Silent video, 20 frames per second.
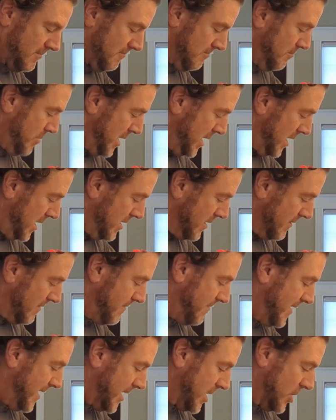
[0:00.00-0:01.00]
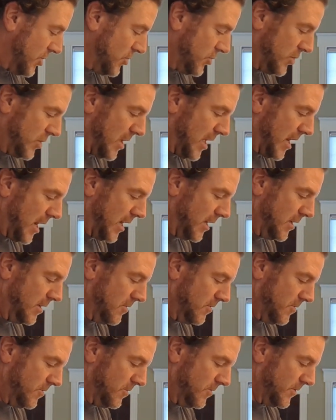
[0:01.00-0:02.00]
be the finish that I
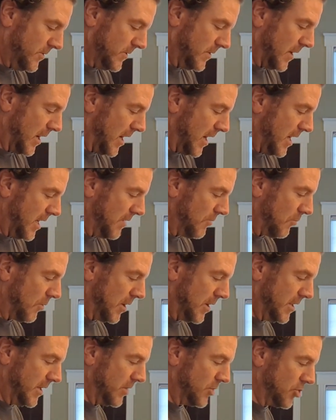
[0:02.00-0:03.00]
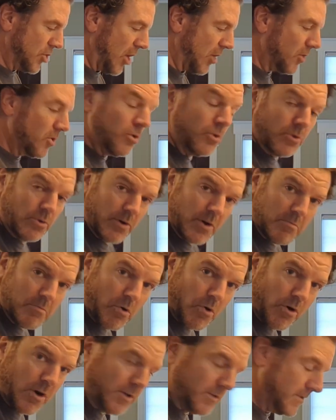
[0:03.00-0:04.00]
use on one of these charcuterie
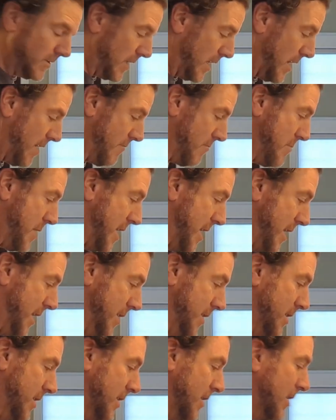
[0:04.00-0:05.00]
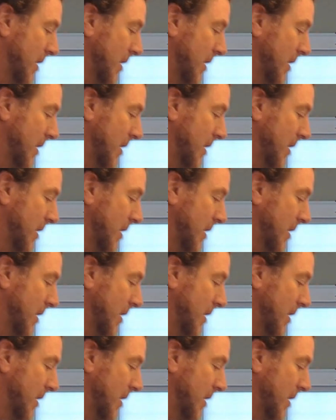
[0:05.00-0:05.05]
boards that I've made